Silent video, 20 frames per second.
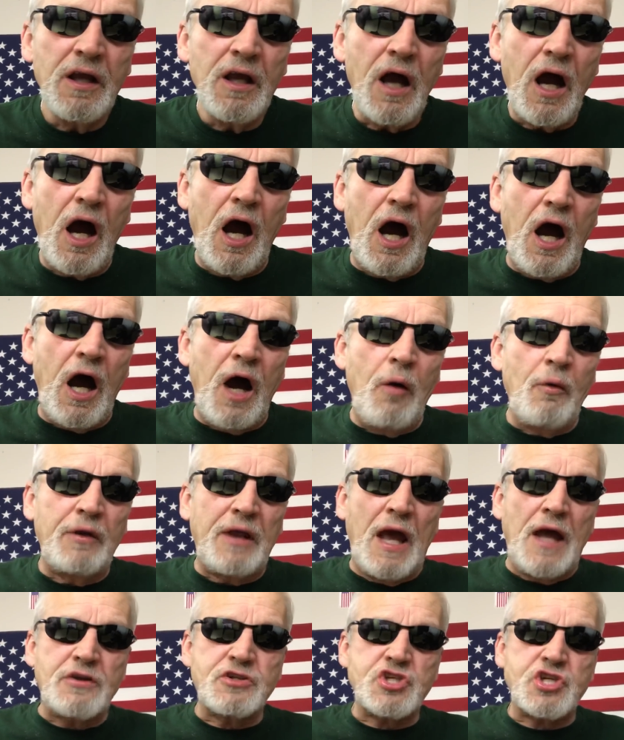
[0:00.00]
We
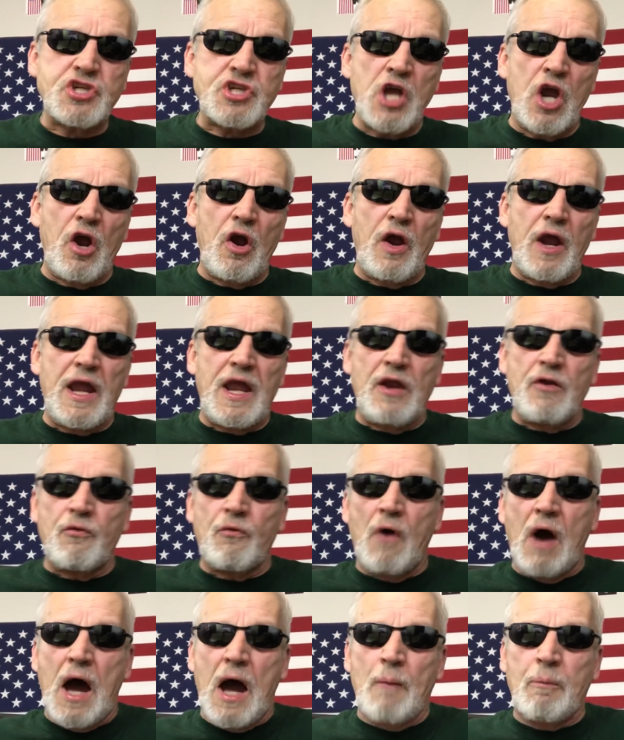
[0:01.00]
got Sherry and
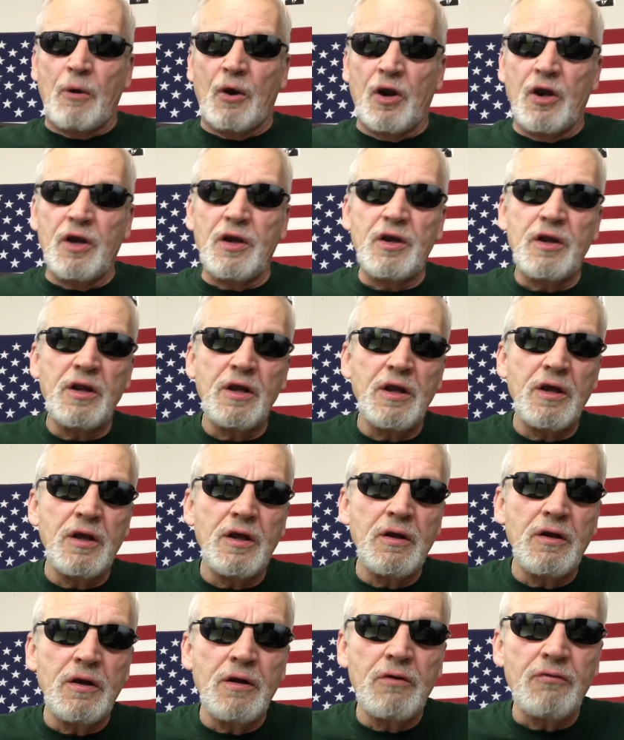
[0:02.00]
Robert
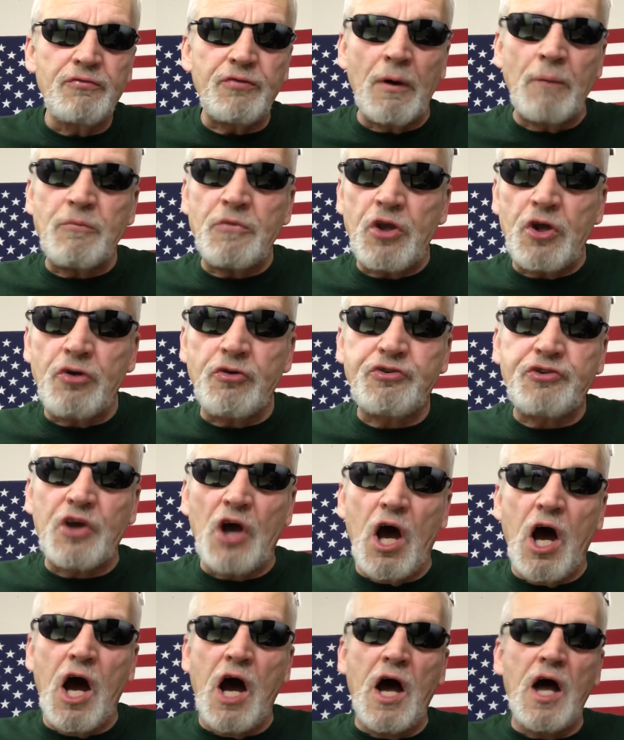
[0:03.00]
from
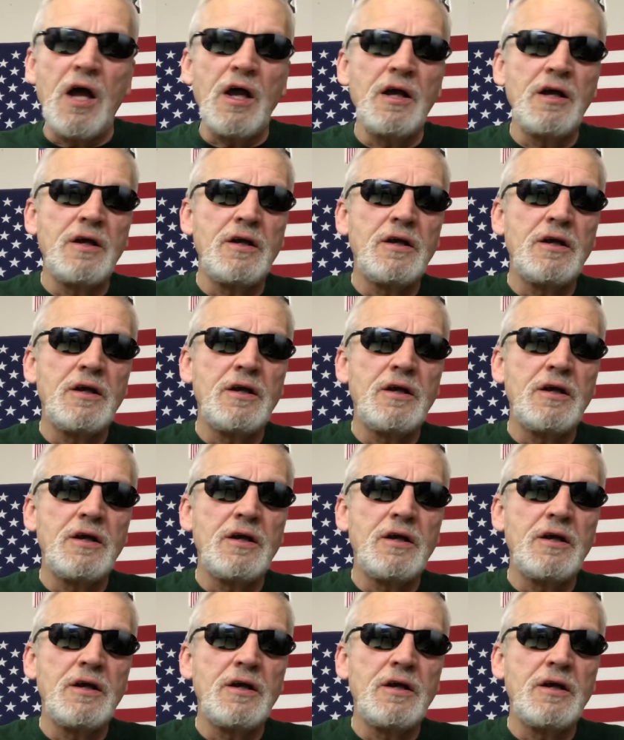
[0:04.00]
Utah.